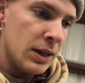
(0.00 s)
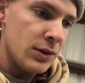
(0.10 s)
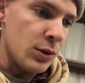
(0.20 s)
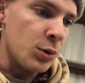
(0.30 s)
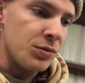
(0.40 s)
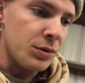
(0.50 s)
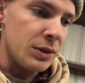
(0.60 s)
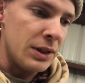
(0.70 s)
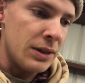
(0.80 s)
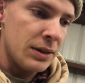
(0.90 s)
to
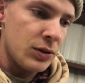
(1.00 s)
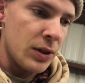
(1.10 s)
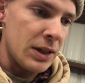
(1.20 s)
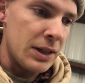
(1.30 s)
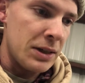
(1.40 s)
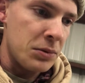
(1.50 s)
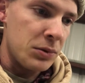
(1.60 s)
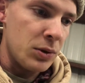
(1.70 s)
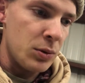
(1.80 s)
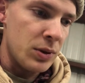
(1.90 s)
hopefully try to get out
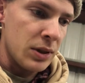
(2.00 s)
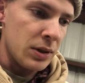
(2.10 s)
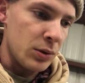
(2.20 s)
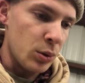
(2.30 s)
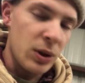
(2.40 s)
those lower